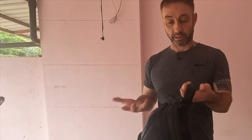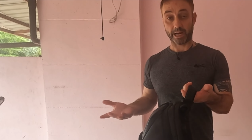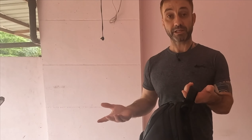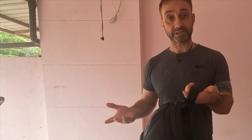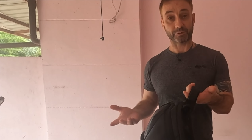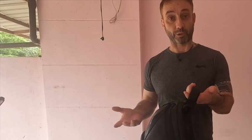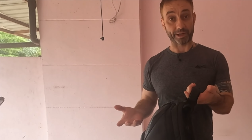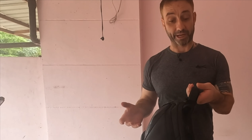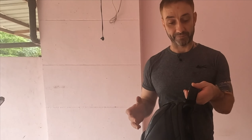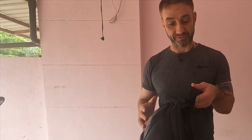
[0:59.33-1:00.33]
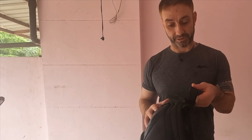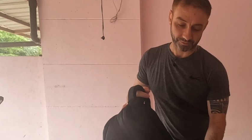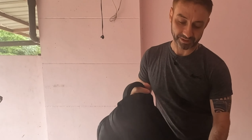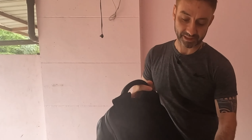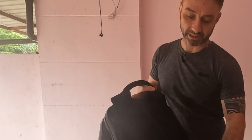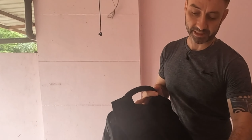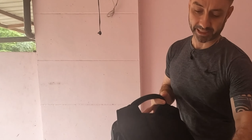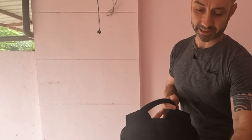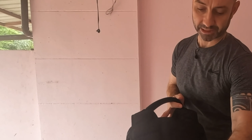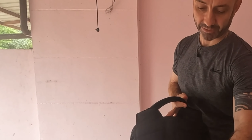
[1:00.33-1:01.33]
Actually quite hefty. This does
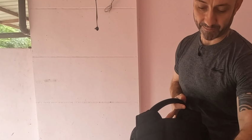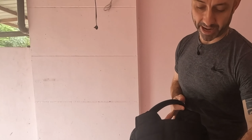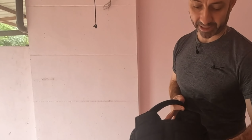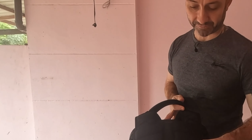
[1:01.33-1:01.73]
take us to the back.